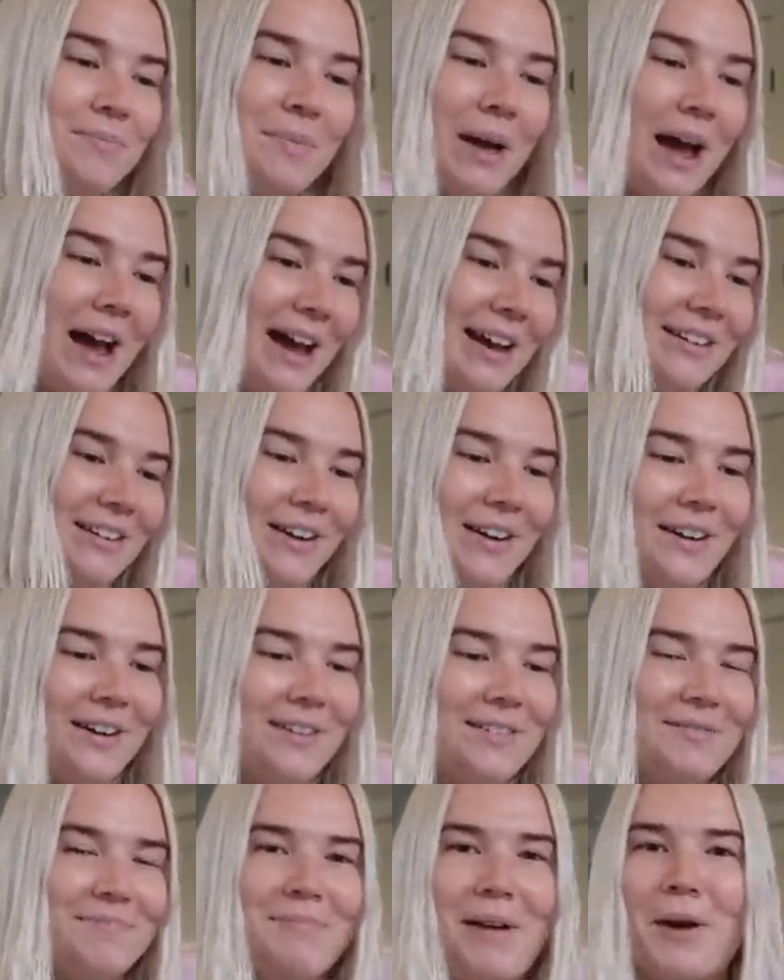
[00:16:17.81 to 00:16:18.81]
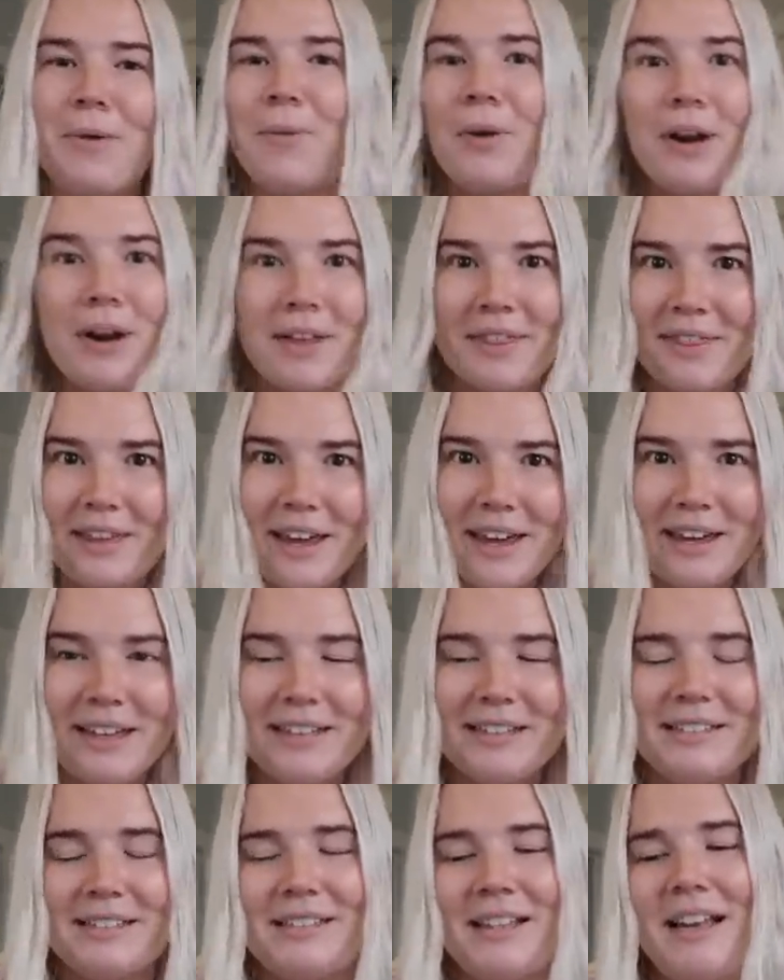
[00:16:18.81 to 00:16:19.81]
behind on my work
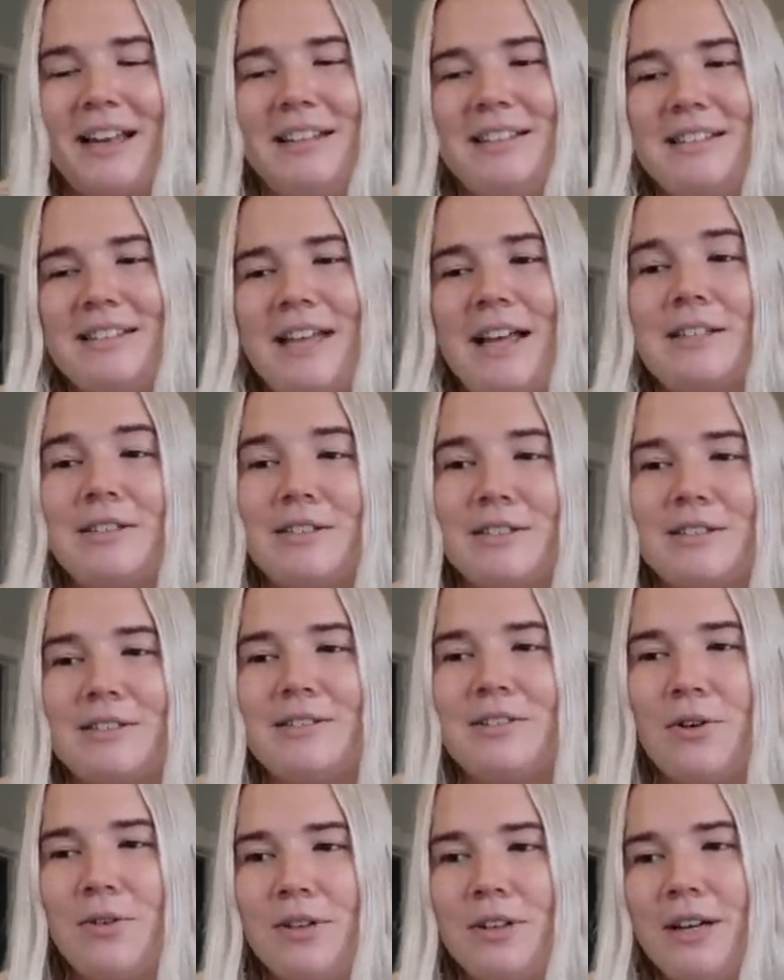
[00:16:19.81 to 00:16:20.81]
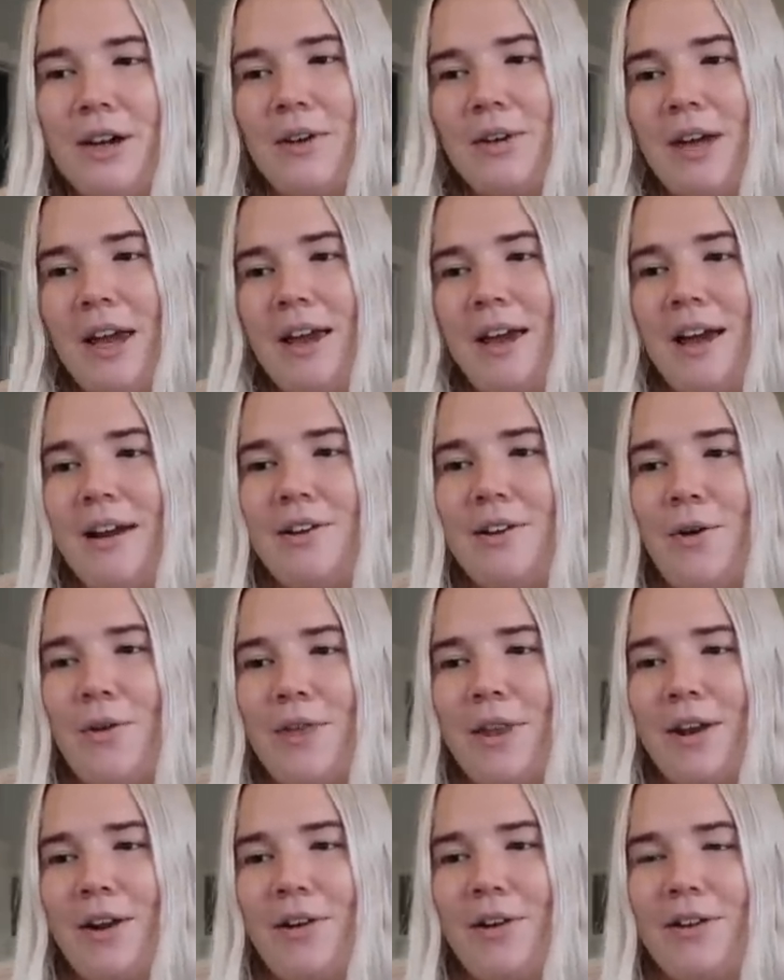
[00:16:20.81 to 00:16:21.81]
things, and that's totally okay. I
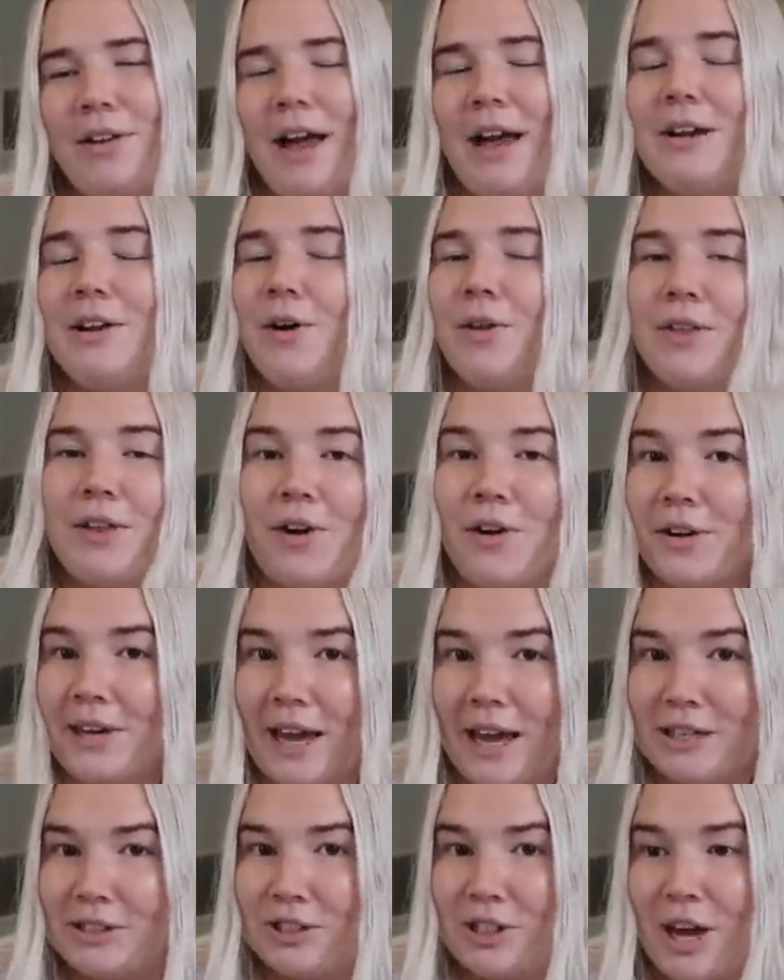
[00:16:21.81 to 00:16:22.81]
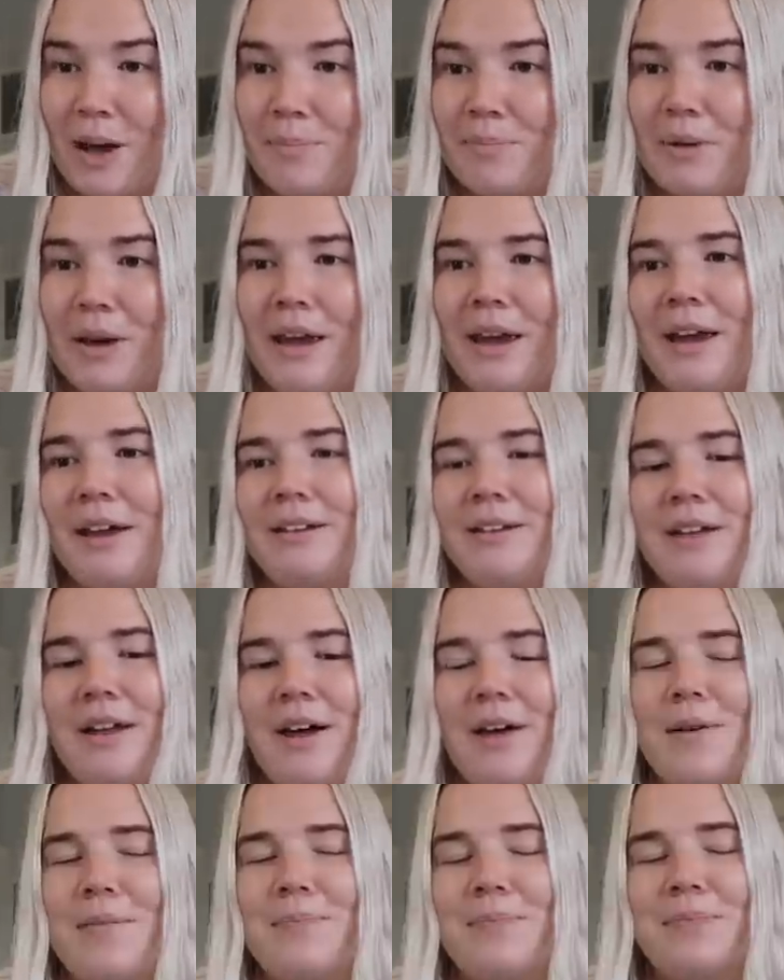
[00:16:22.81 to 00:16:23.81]
know that I'll catch up and
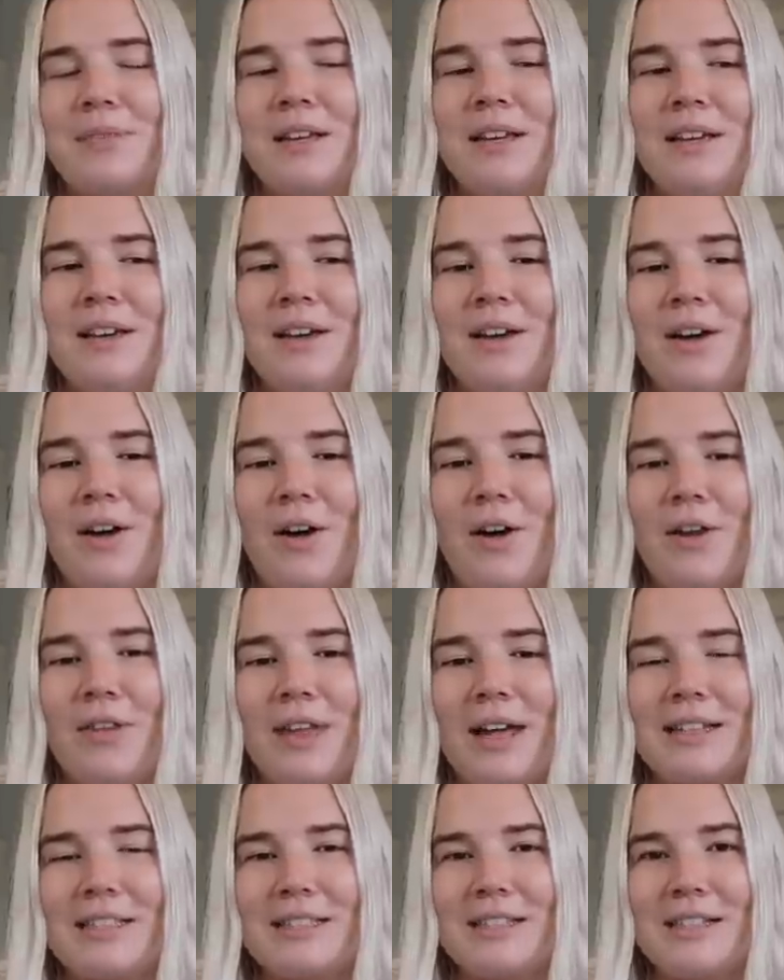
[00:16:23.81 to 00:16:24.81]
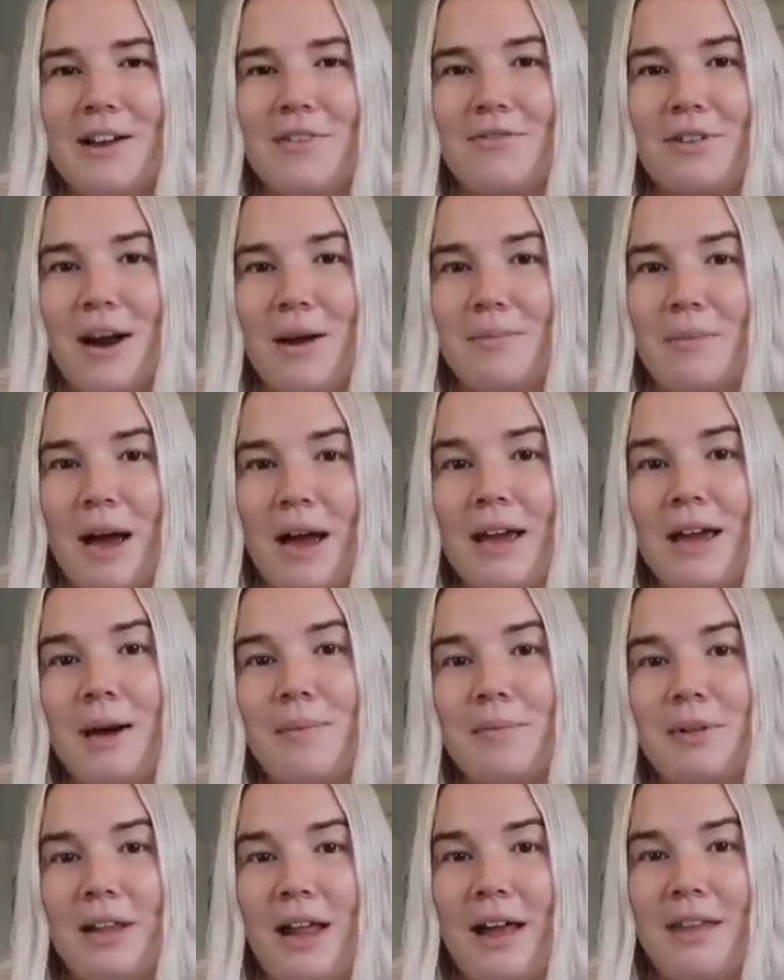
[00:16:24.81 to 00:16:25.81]
all that stuff. And I
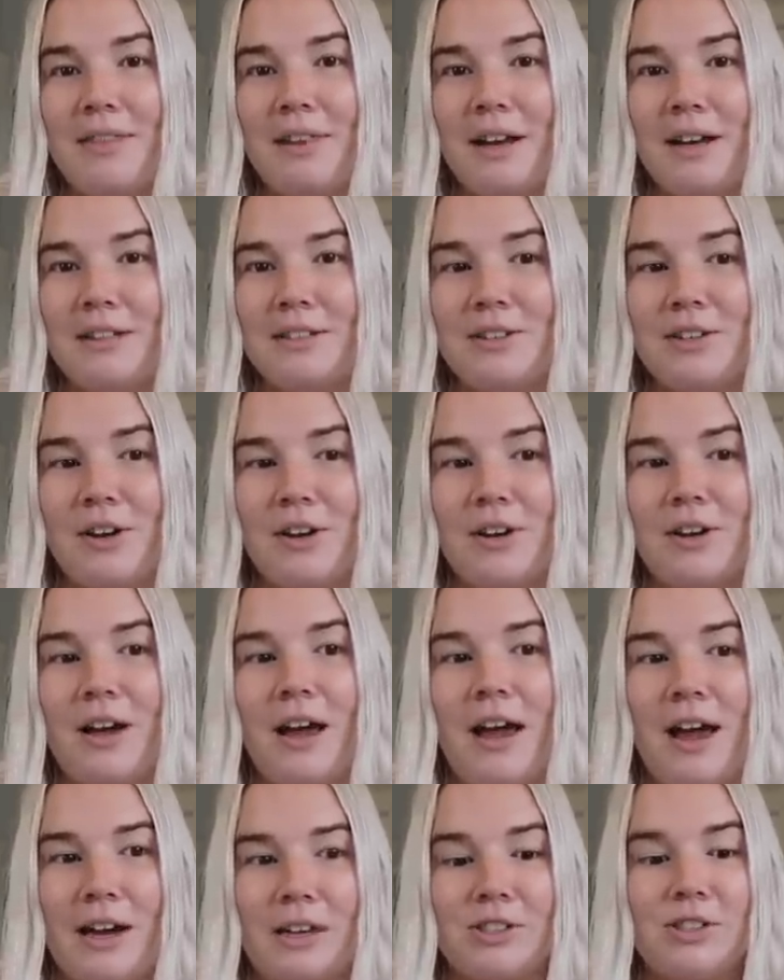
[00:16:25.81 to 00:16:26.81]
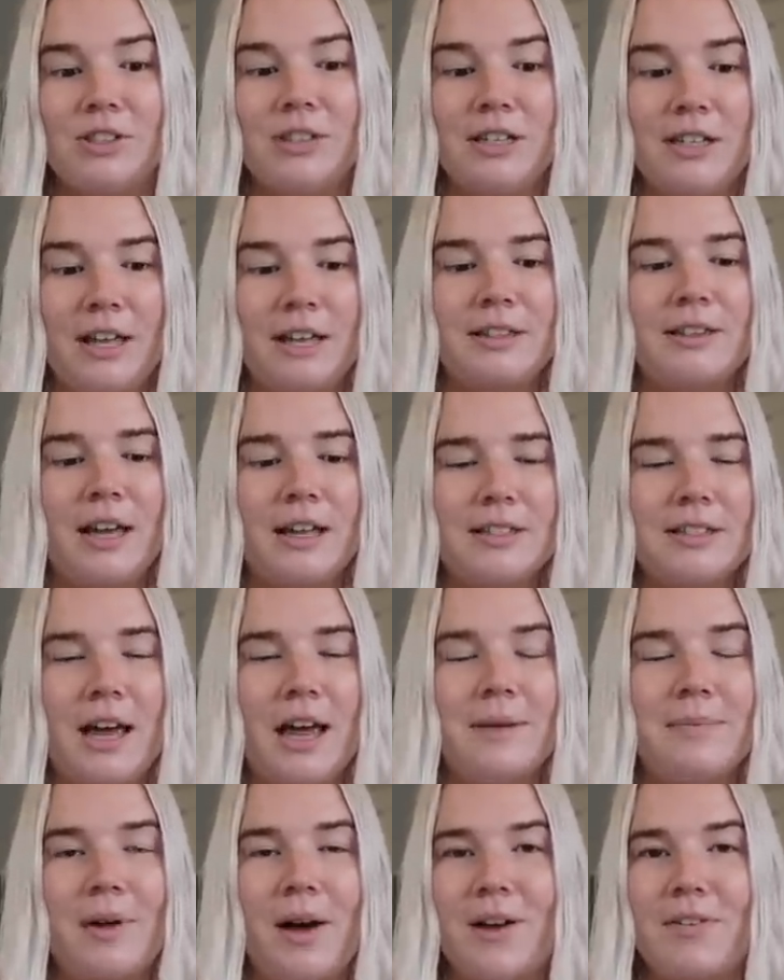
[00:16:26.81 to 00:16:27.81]
am glad that I took actually like that
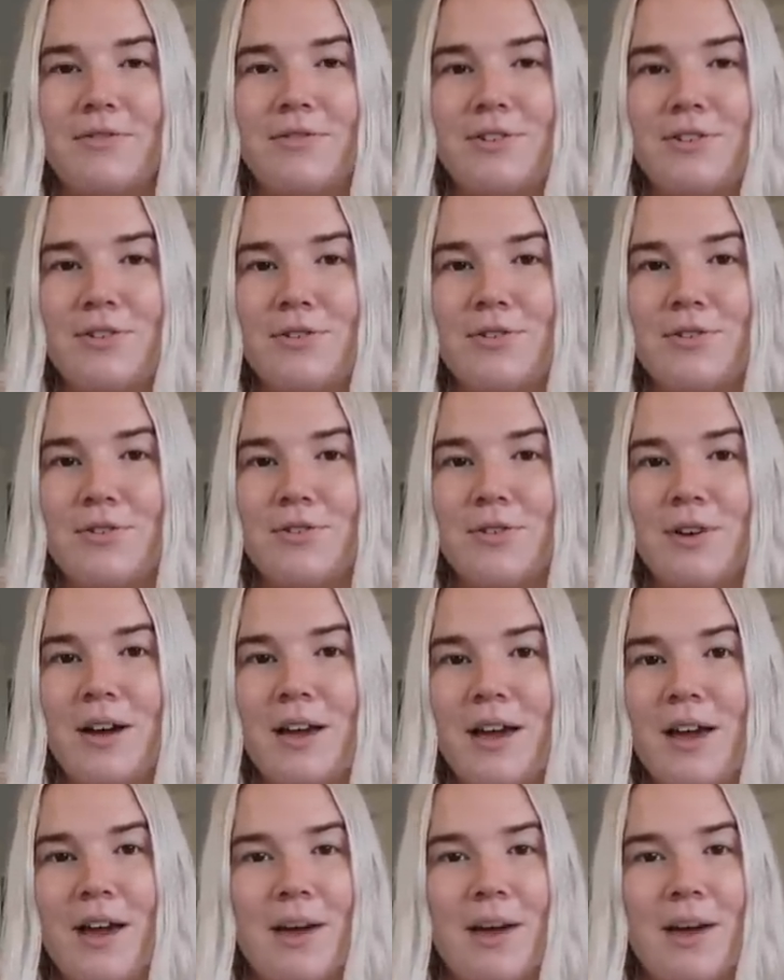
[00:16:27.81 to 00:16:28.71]
time off to